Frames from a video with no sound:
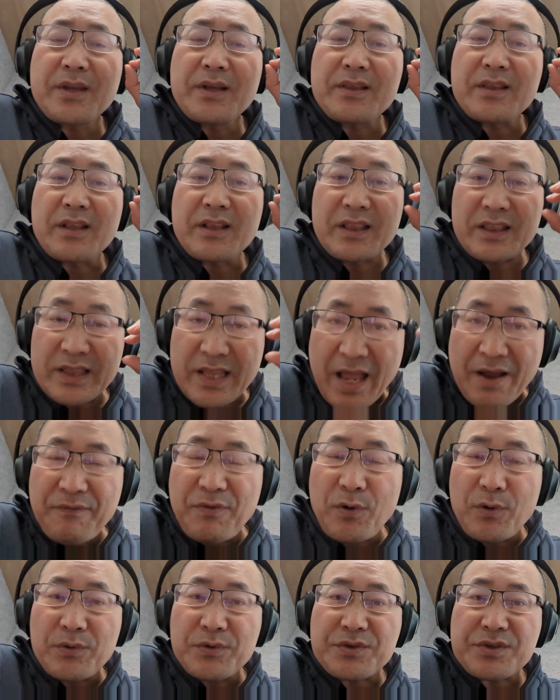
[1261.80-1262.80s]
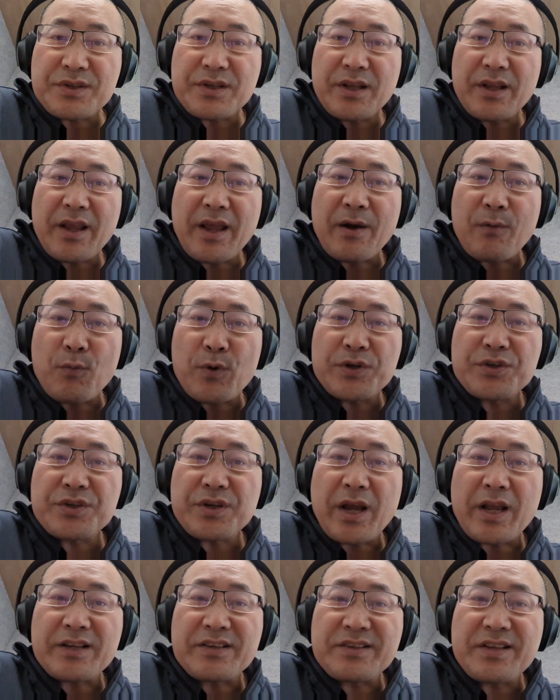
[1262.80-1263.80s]
levels at which
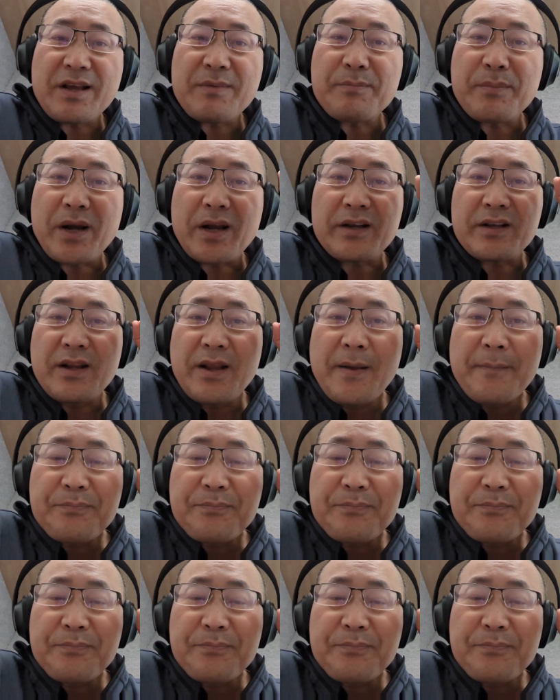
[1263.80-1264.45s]
I set my